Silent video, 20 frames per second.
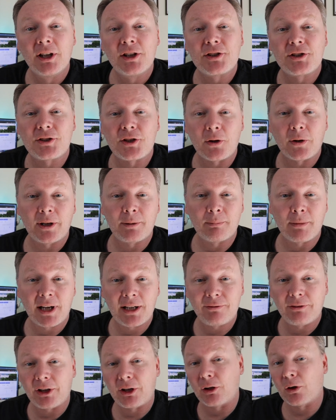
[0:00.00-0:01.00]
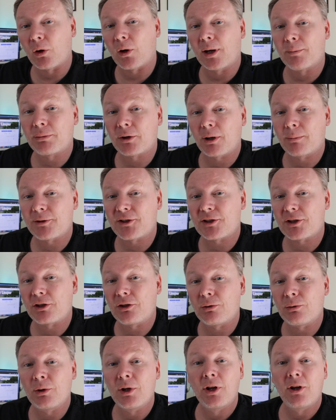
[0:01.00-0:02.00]
So in my video, I'm promising
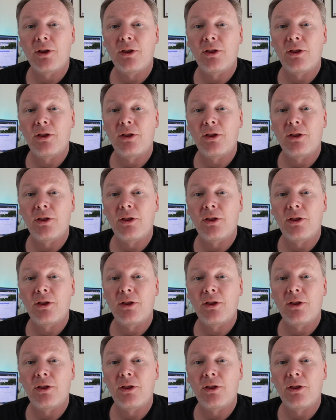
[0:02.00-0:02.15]
you